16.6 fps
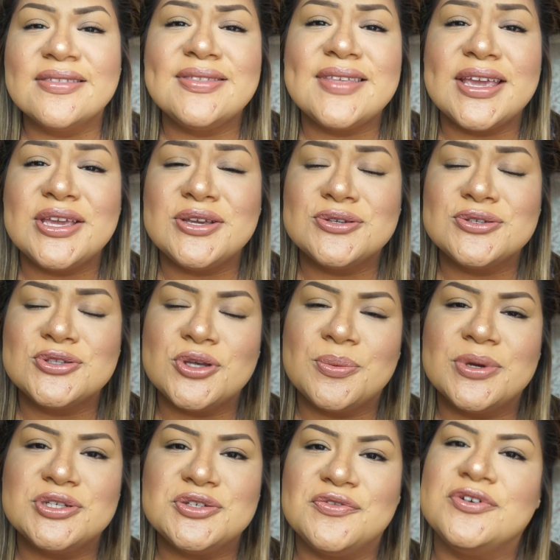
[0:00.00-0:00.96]
Thank you
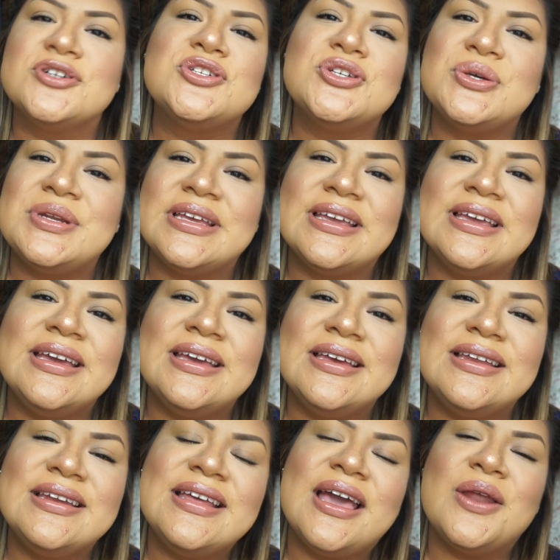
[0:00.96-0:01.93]
so much for tuning
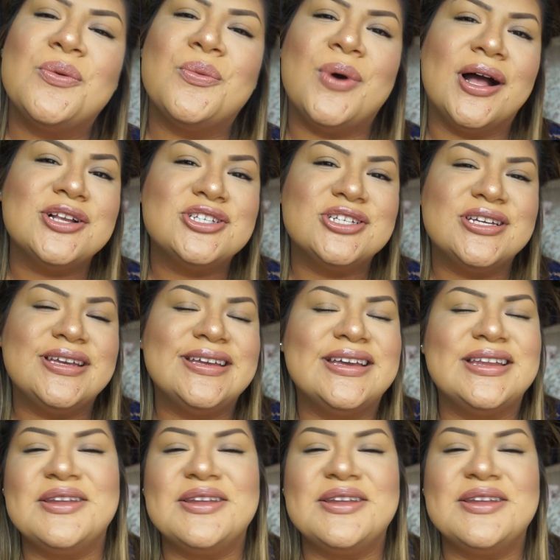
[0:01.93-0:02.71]
in and watching,